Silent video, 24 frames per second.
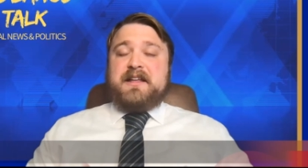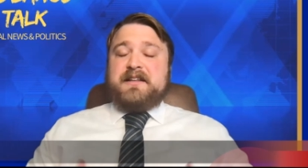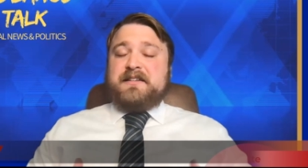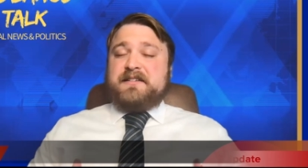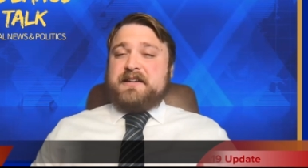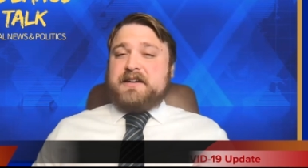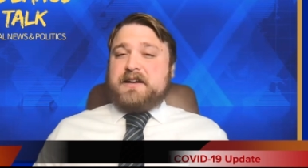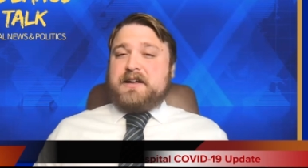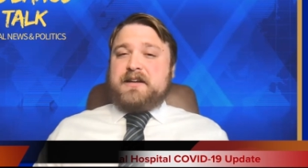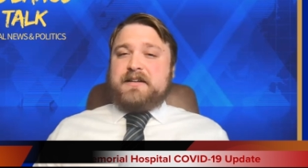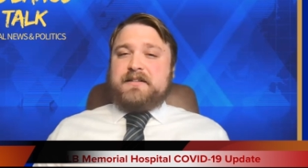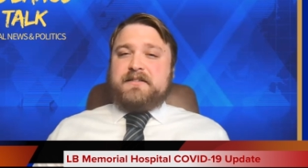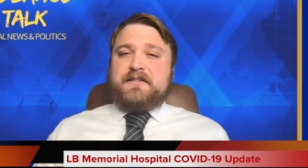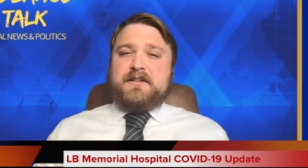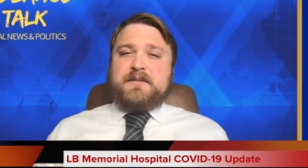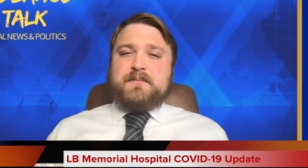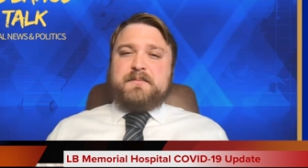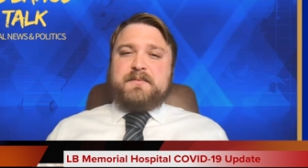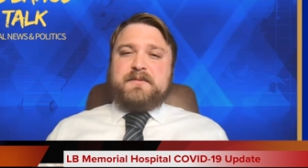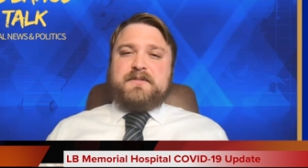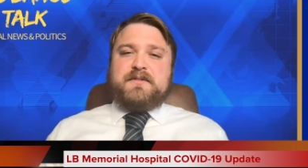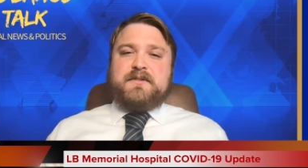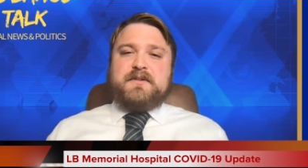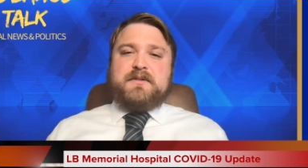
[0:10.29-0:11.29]
Tonight's
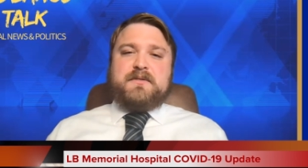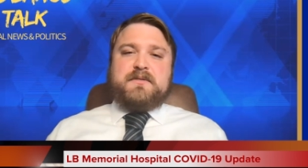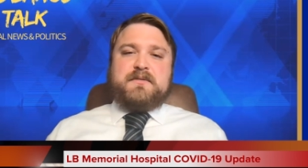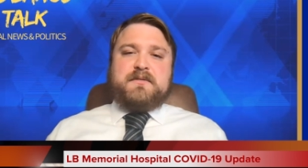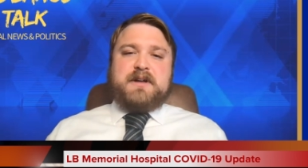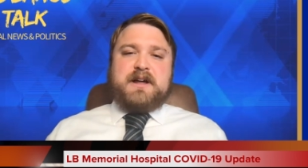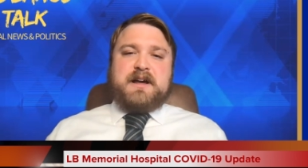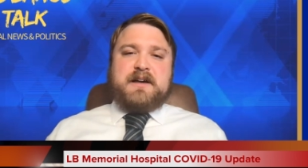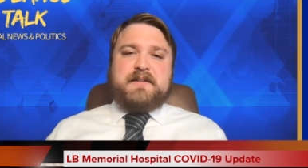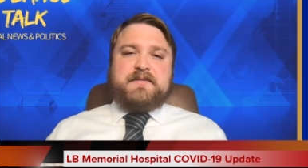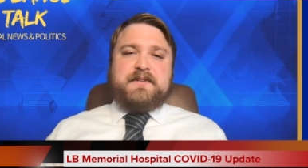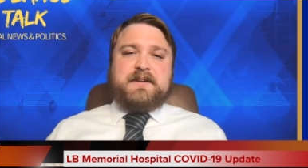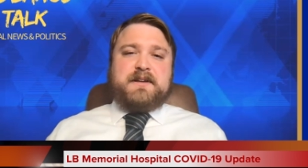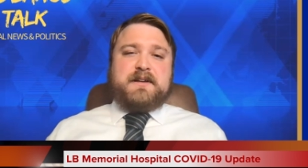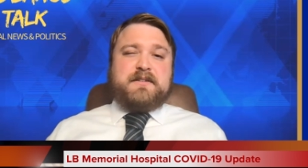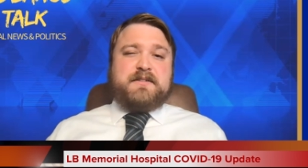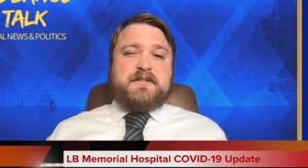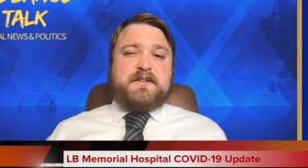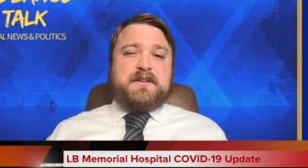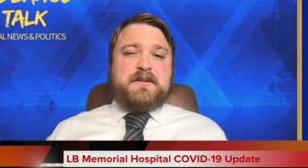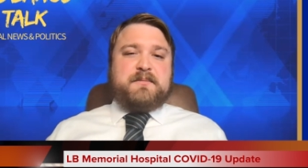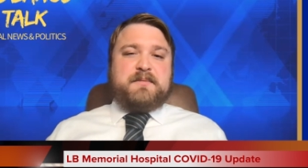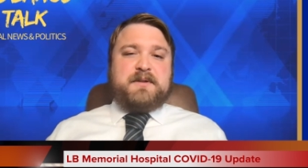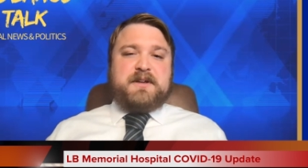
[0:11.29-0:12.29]
episode, I think,
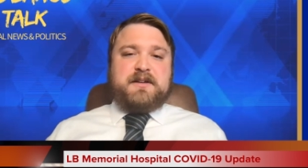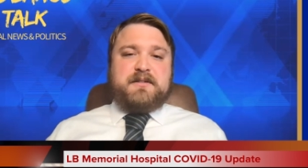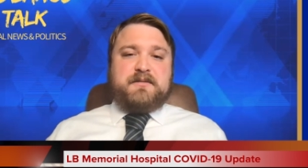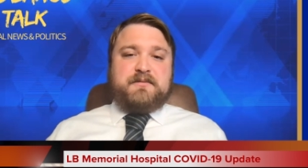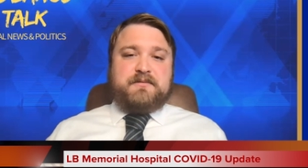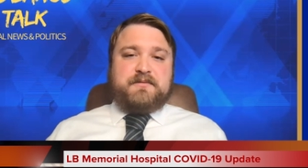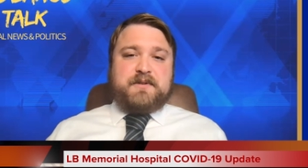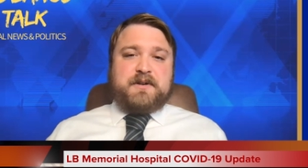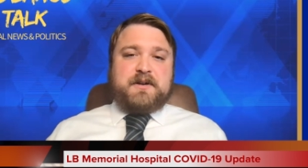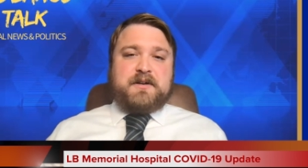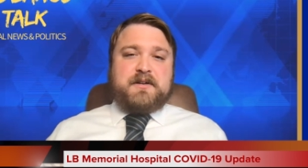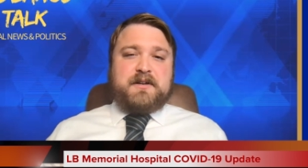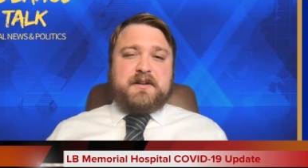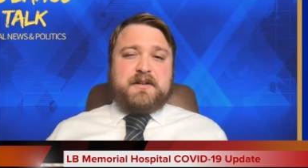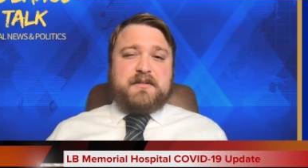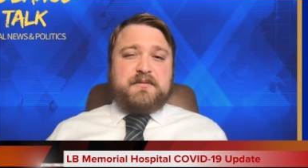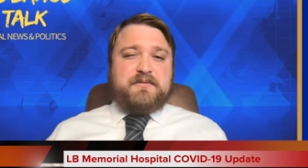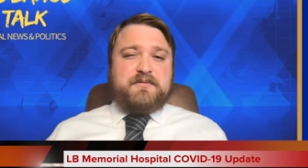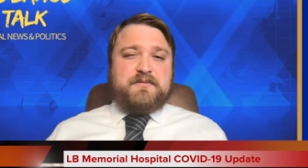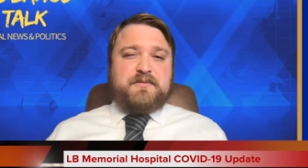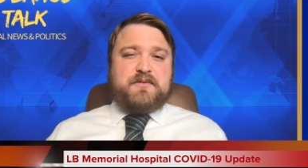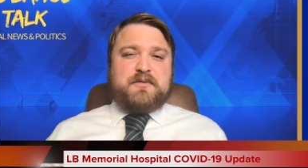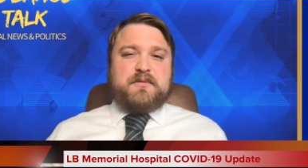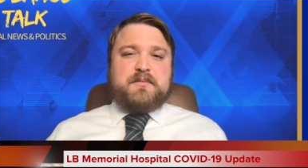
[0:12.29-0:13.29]
is going to be very
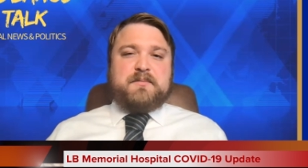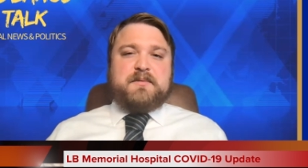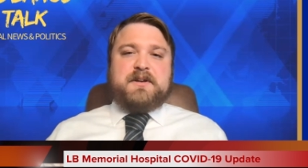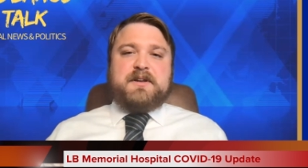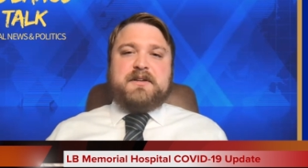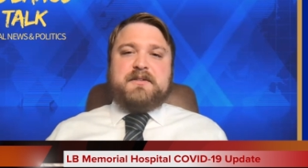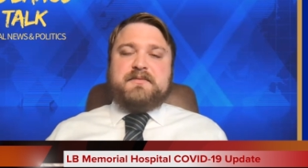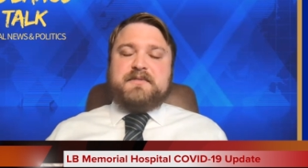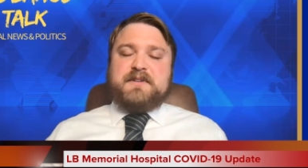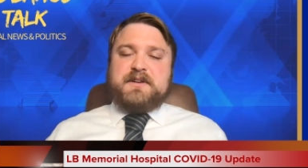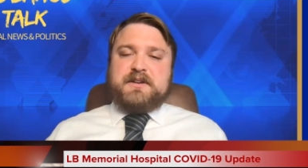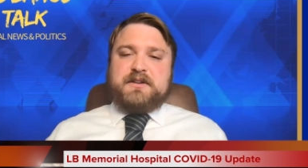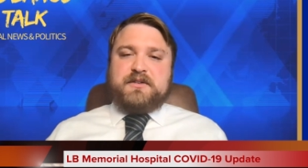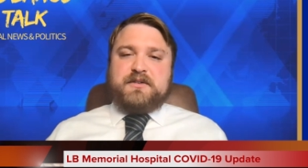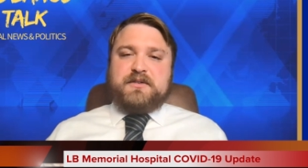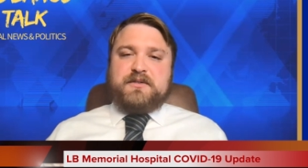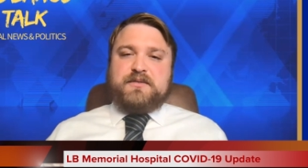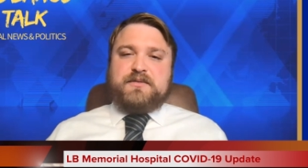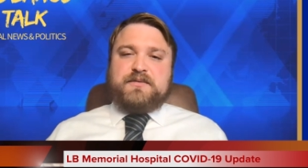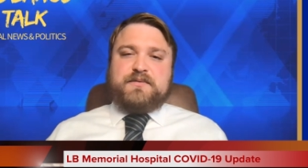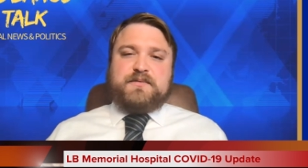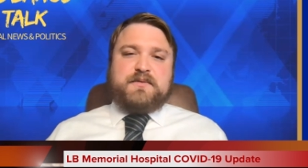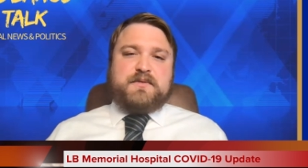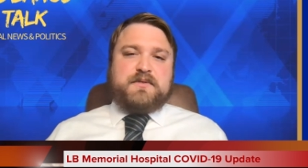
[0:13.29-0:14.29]
informative and
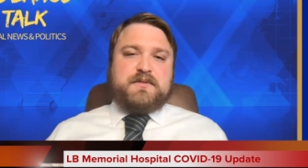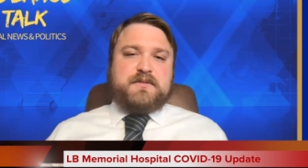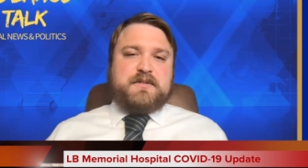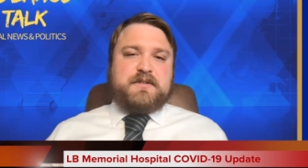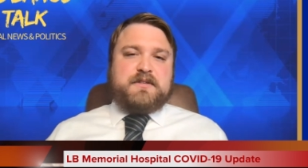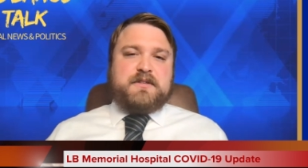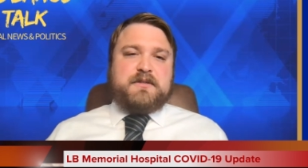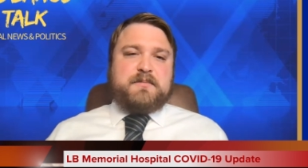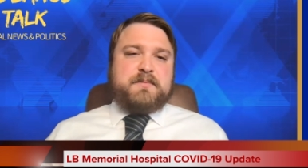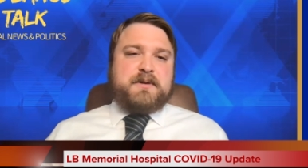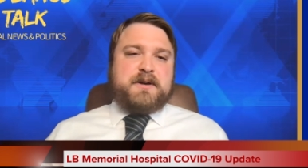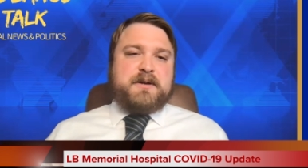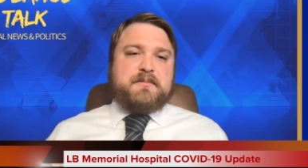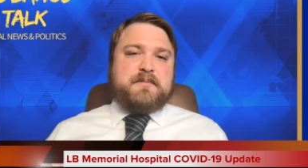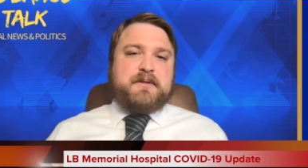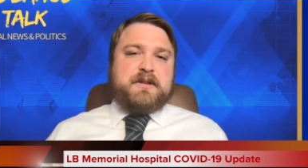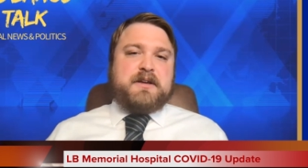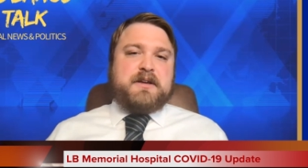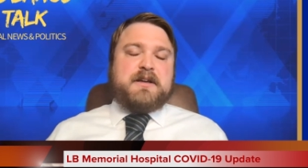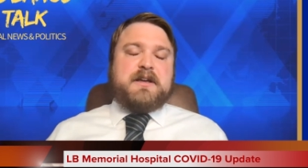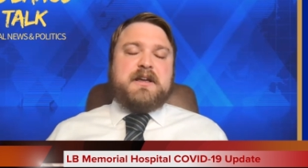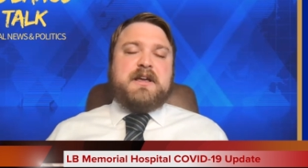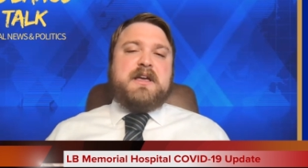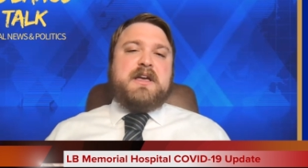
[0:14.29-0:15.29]
useful to the
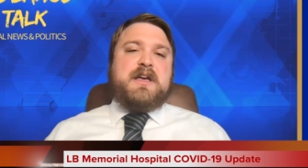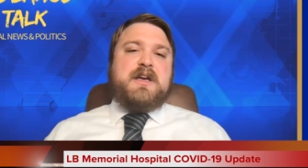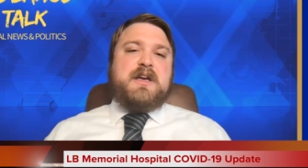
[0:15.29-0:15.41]
public.